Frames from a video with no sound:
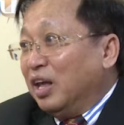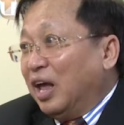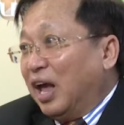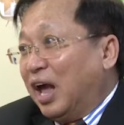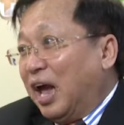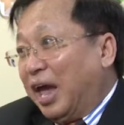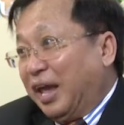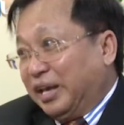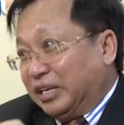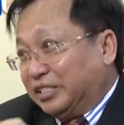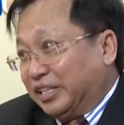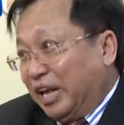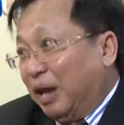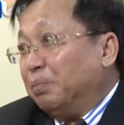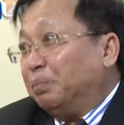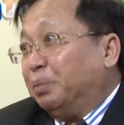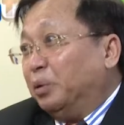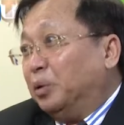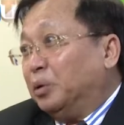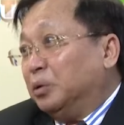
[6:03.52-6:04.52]
are
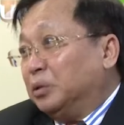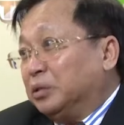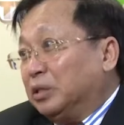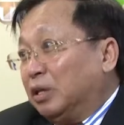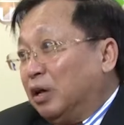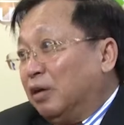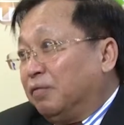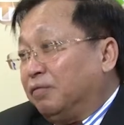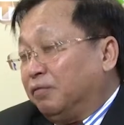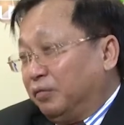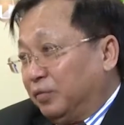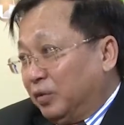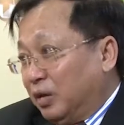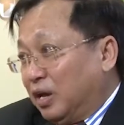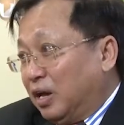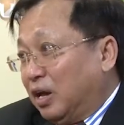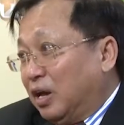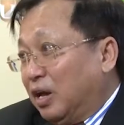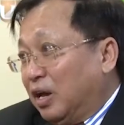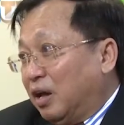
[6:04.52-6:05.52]
examples of
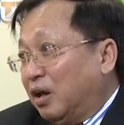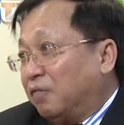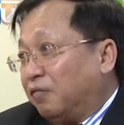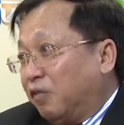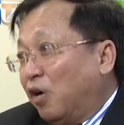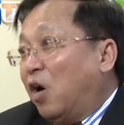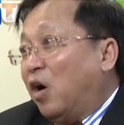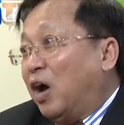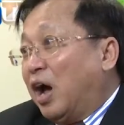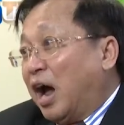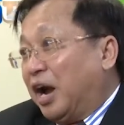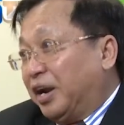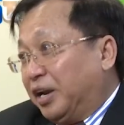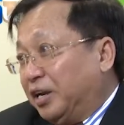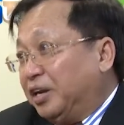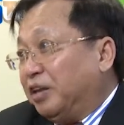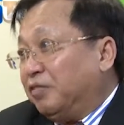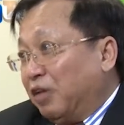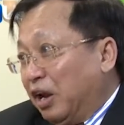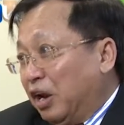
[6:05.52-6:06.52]
for
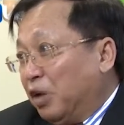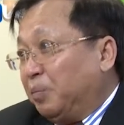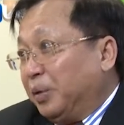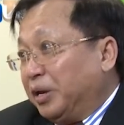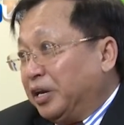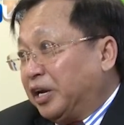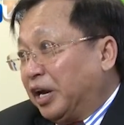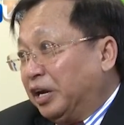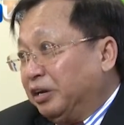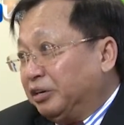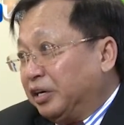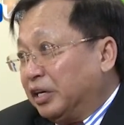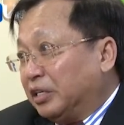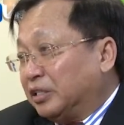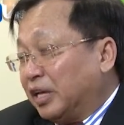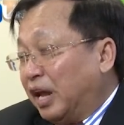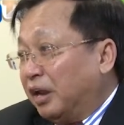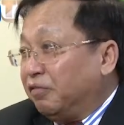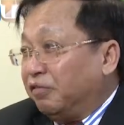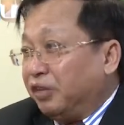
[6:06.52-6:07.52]
other developing countries.
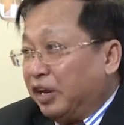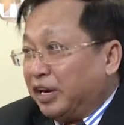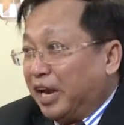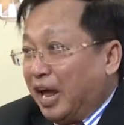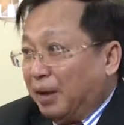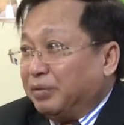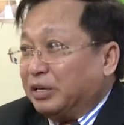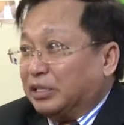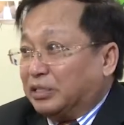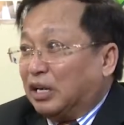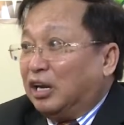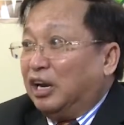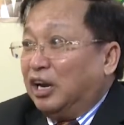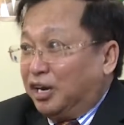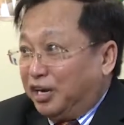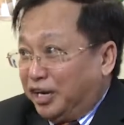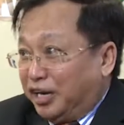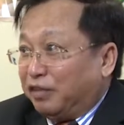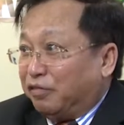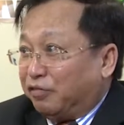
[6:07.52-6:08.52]
And Vietnam is
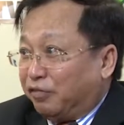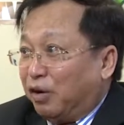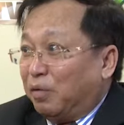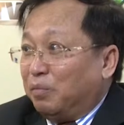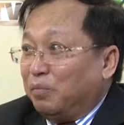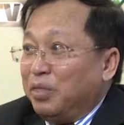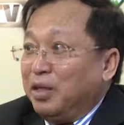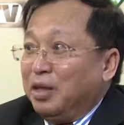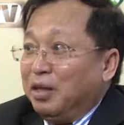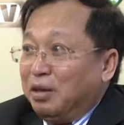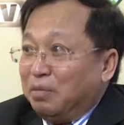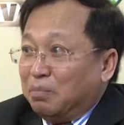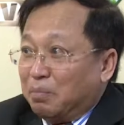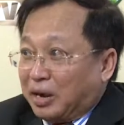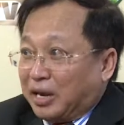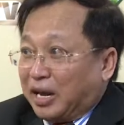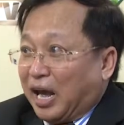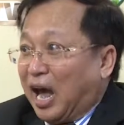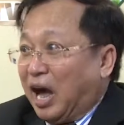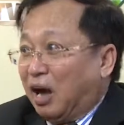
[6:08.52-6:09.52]
learning from
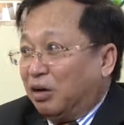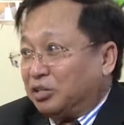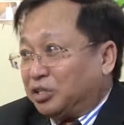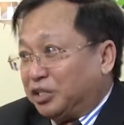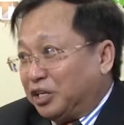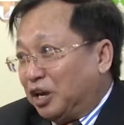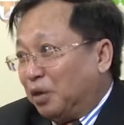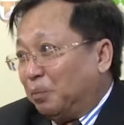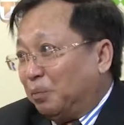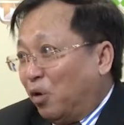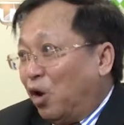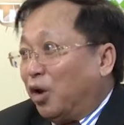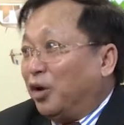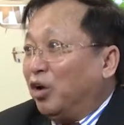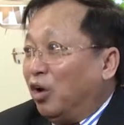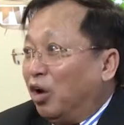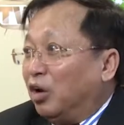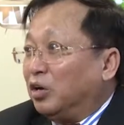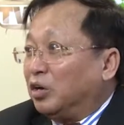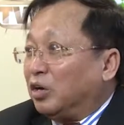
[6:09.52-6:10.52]
Macau, Singapore, and
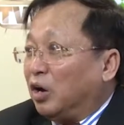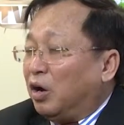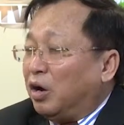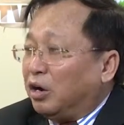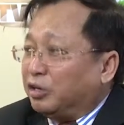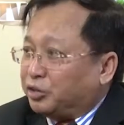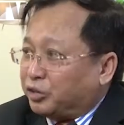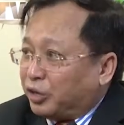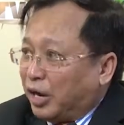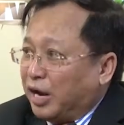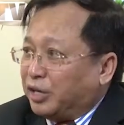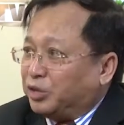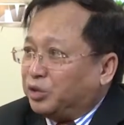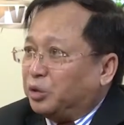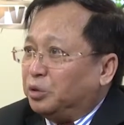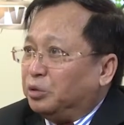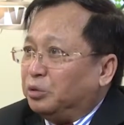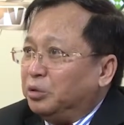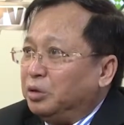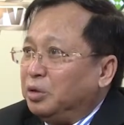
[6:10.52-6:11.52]
Hong Kong and try
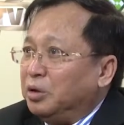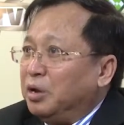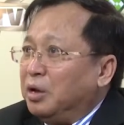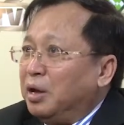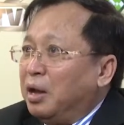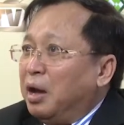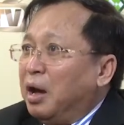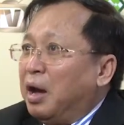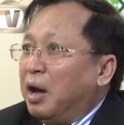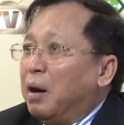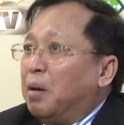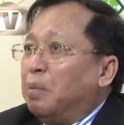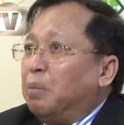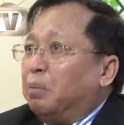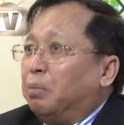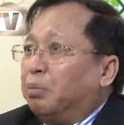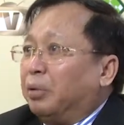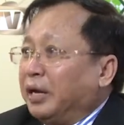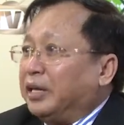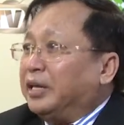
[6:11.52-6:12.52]
to
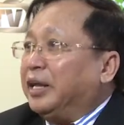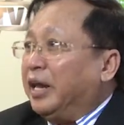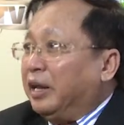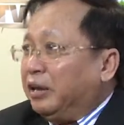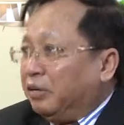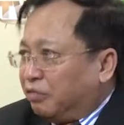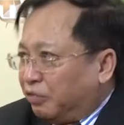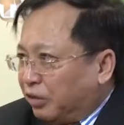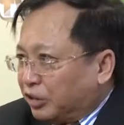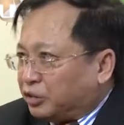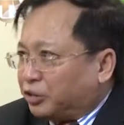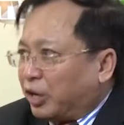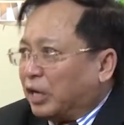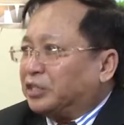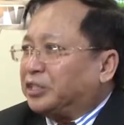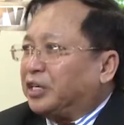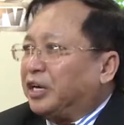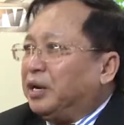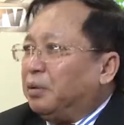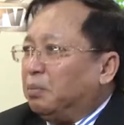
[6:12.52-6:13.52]
bring
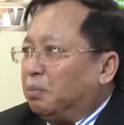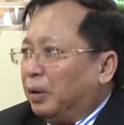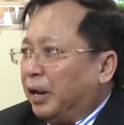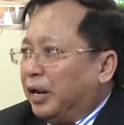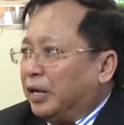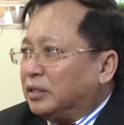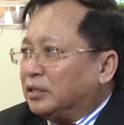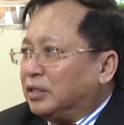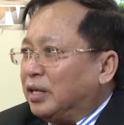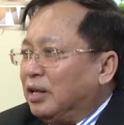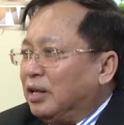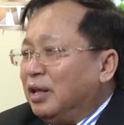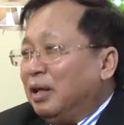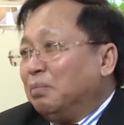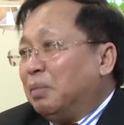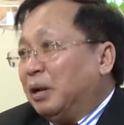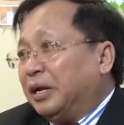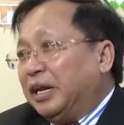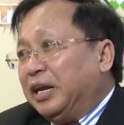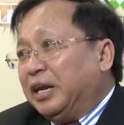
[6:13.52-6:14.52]
infrastructure in place.
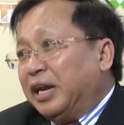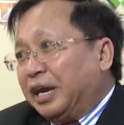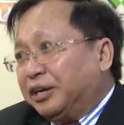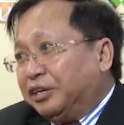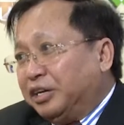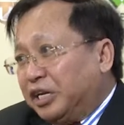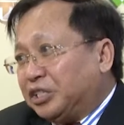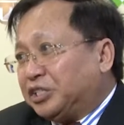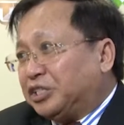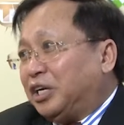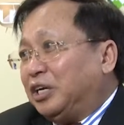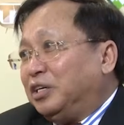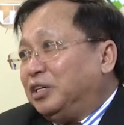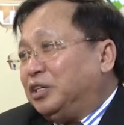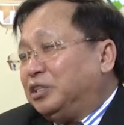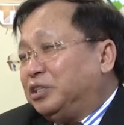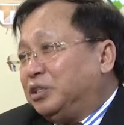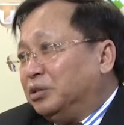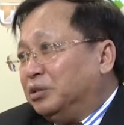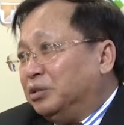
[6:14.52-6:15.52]
But in
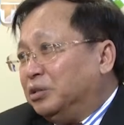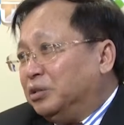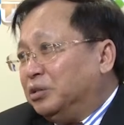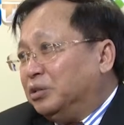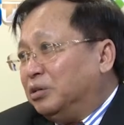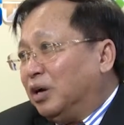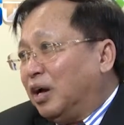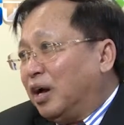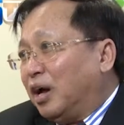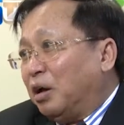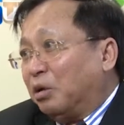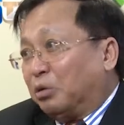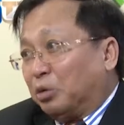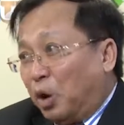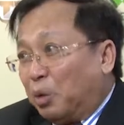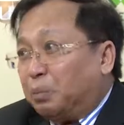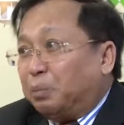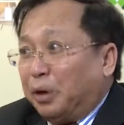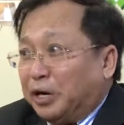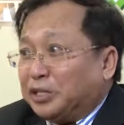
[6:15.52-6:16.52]
addition to
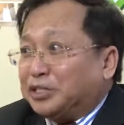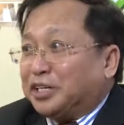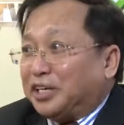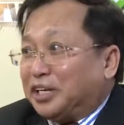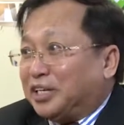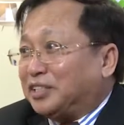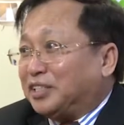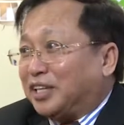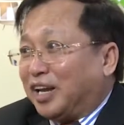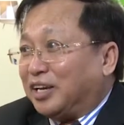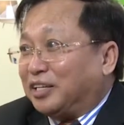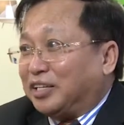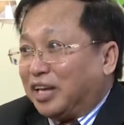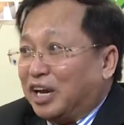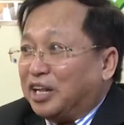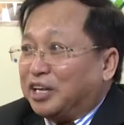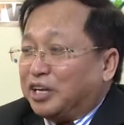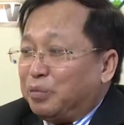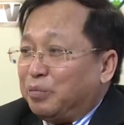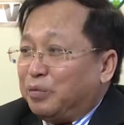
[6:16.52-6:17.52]
road bridges and
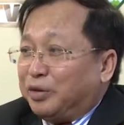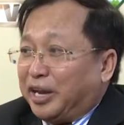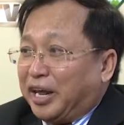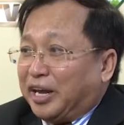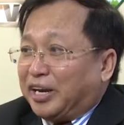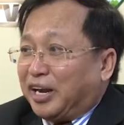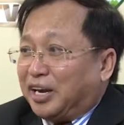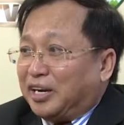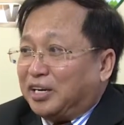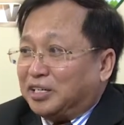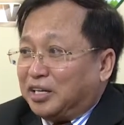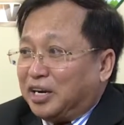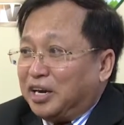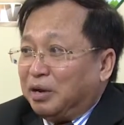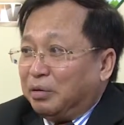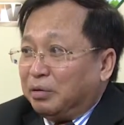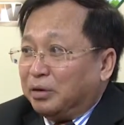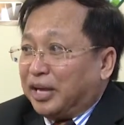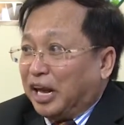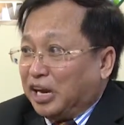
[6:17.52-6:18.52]

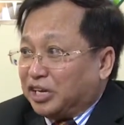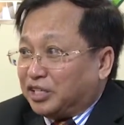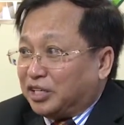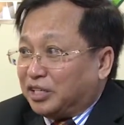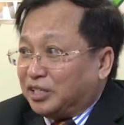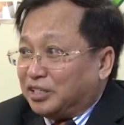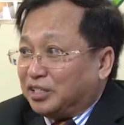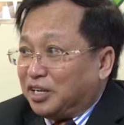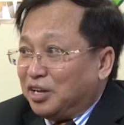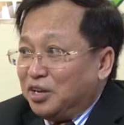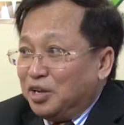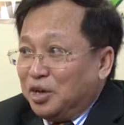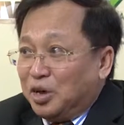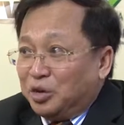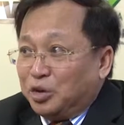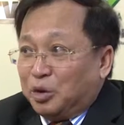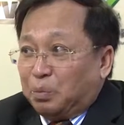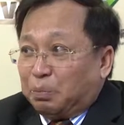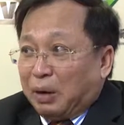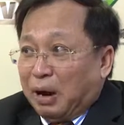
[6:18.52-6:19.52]
telecommunications,
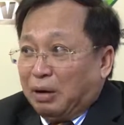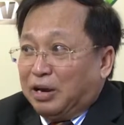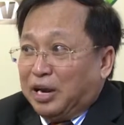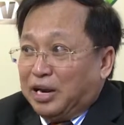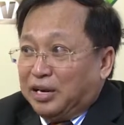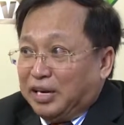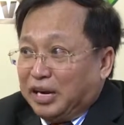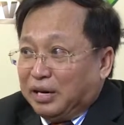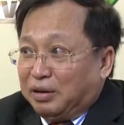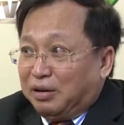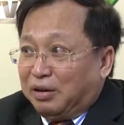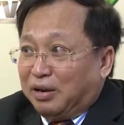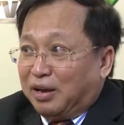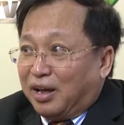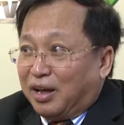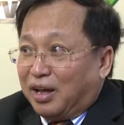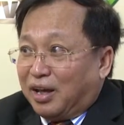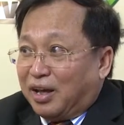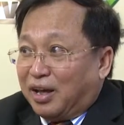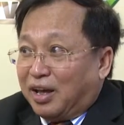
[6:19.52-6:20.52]
you probably need
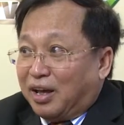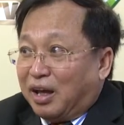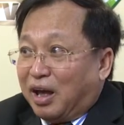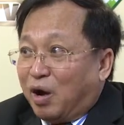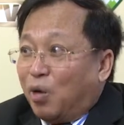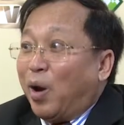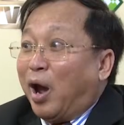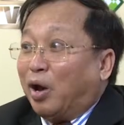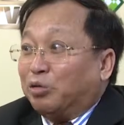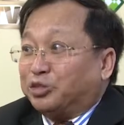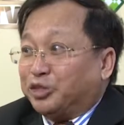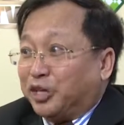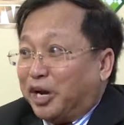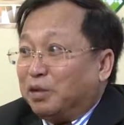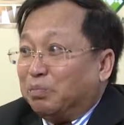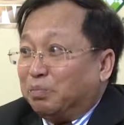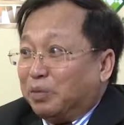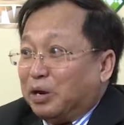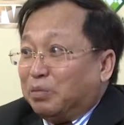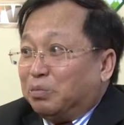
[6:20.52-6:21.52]

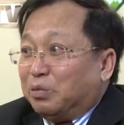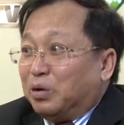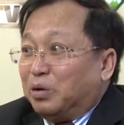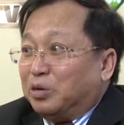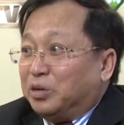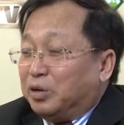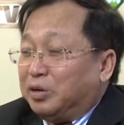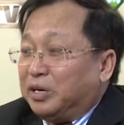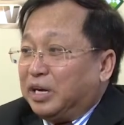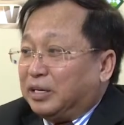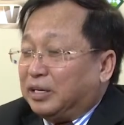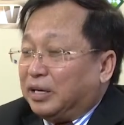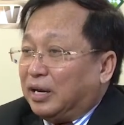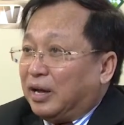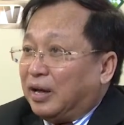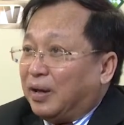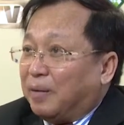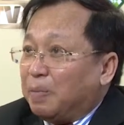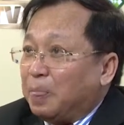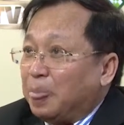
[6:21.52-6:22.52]
well-trained people. You need
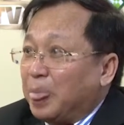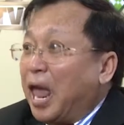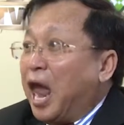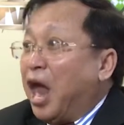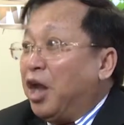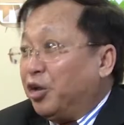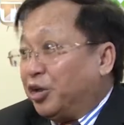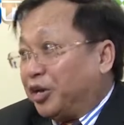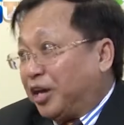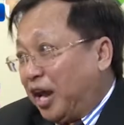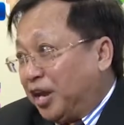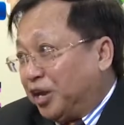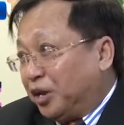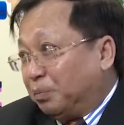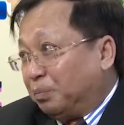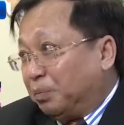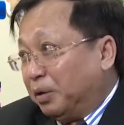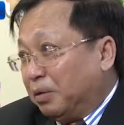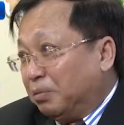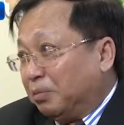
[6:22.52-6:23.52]

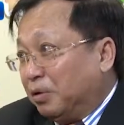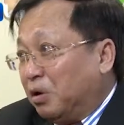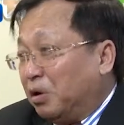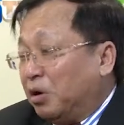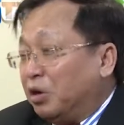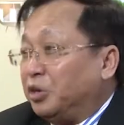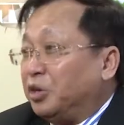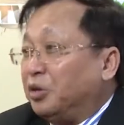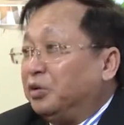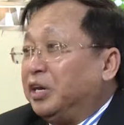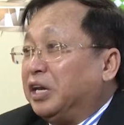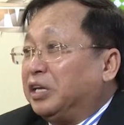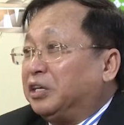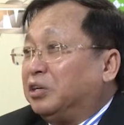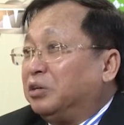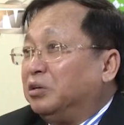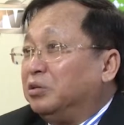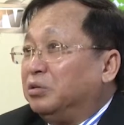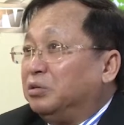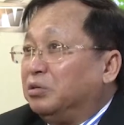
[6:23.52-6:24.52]
educated people. You need
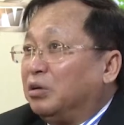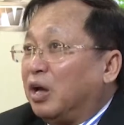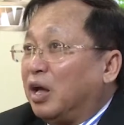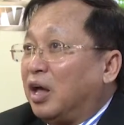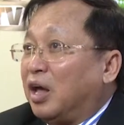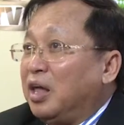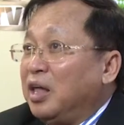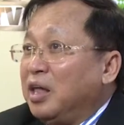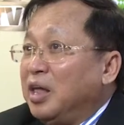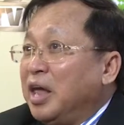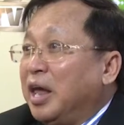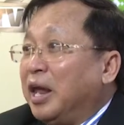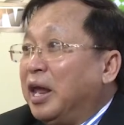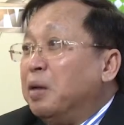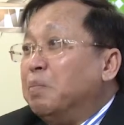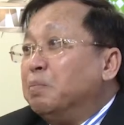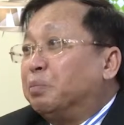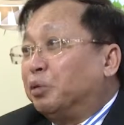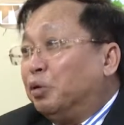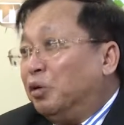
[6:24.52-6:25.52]
to
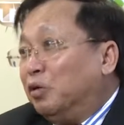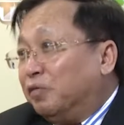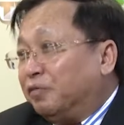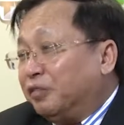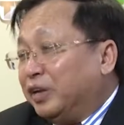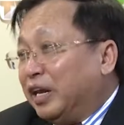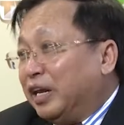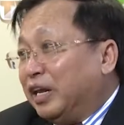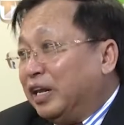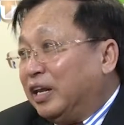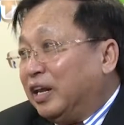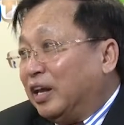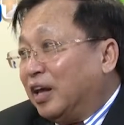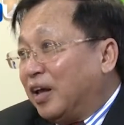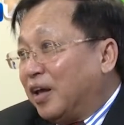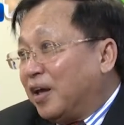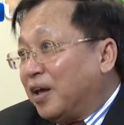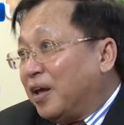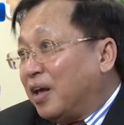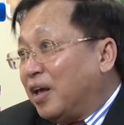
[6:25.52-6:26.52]
improve the
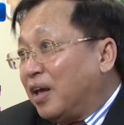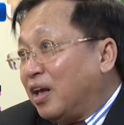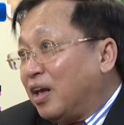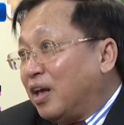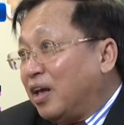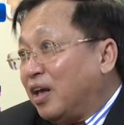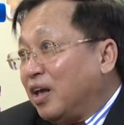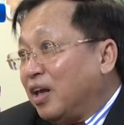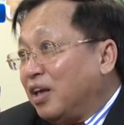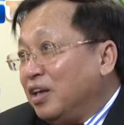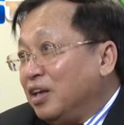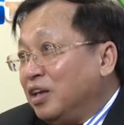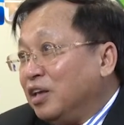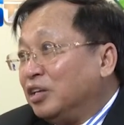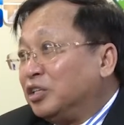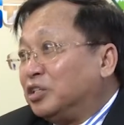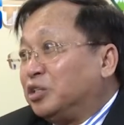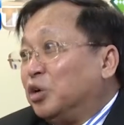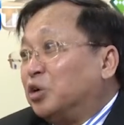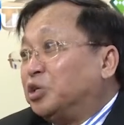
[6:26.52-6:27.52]

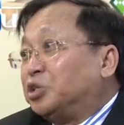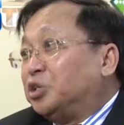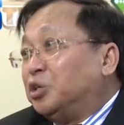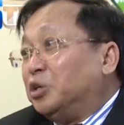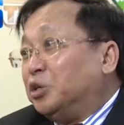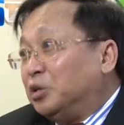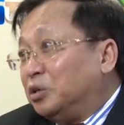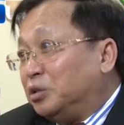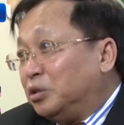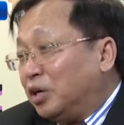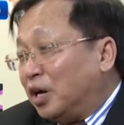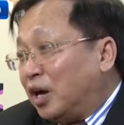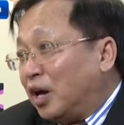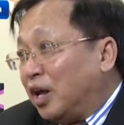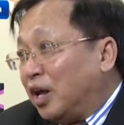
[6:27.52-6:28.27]
social,